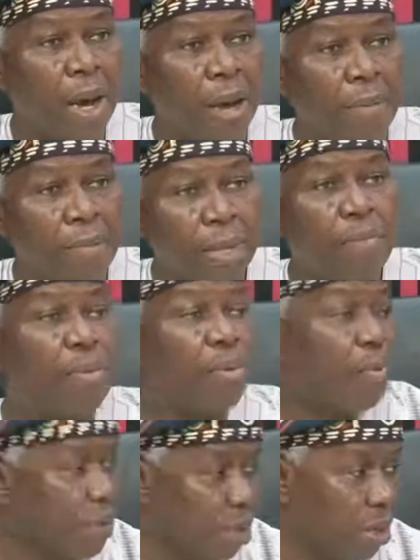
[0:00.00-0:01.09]

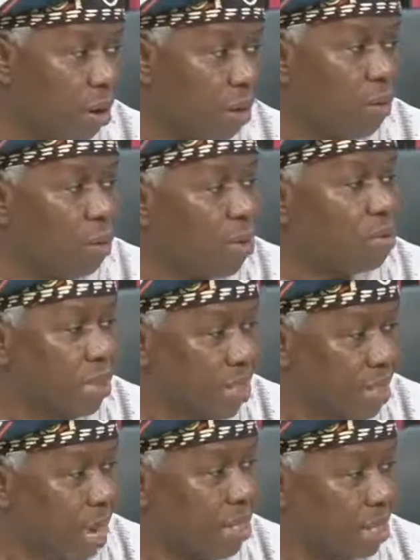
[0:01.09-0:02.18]
improving on what we started.